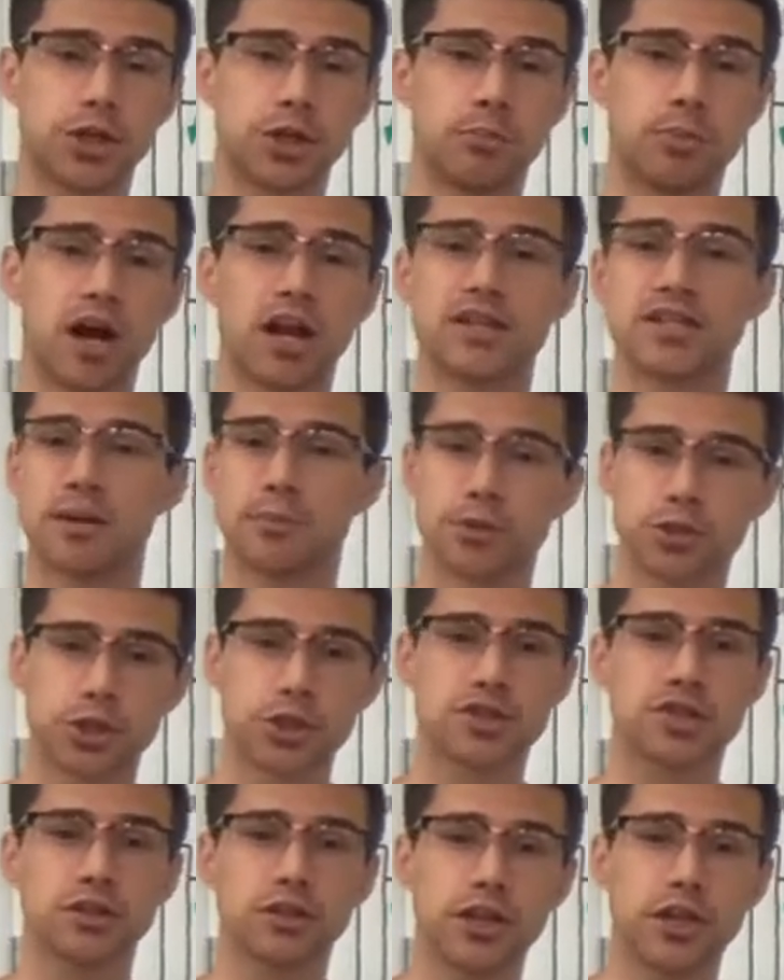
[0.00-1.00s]
Your body
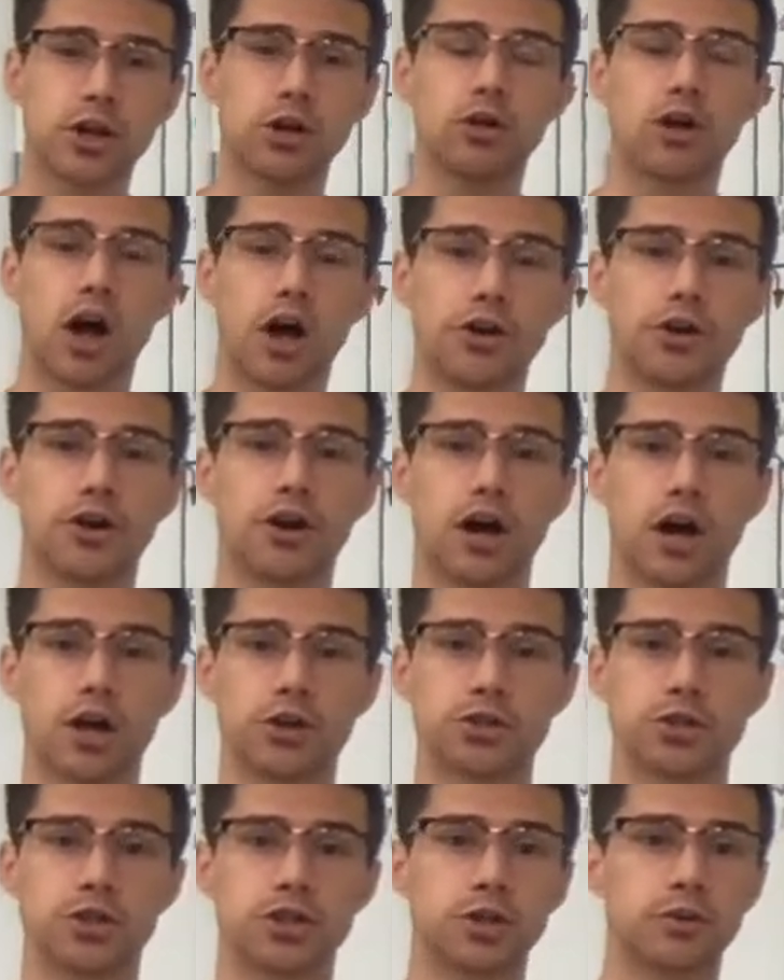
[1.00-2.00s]
temperature is a little under
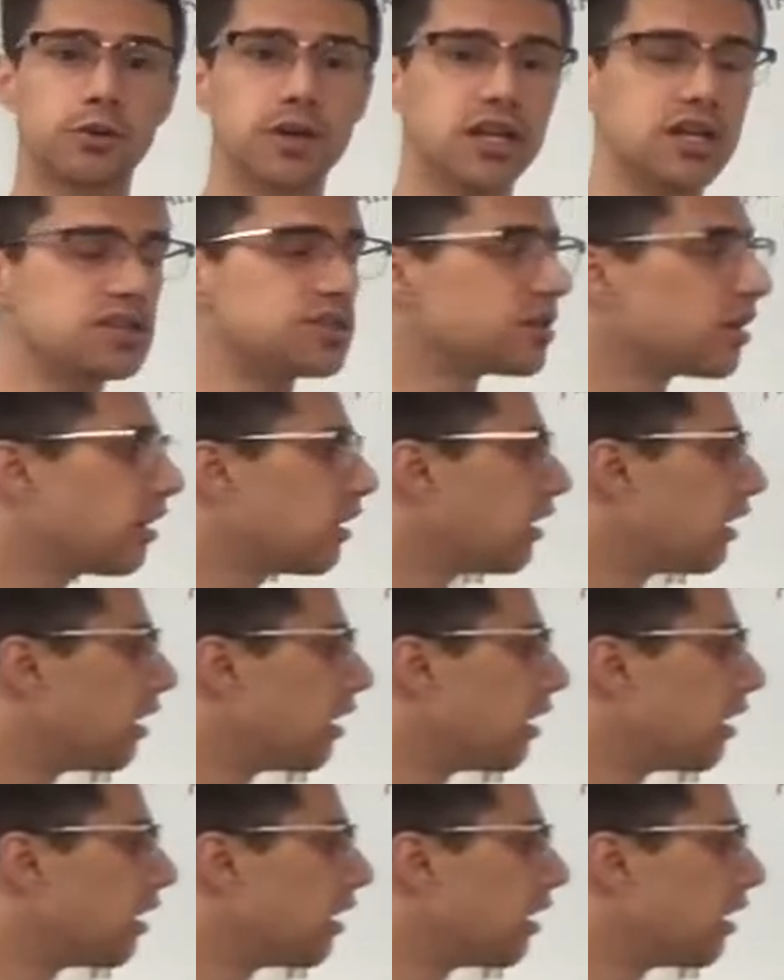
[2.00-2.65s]
100 degrees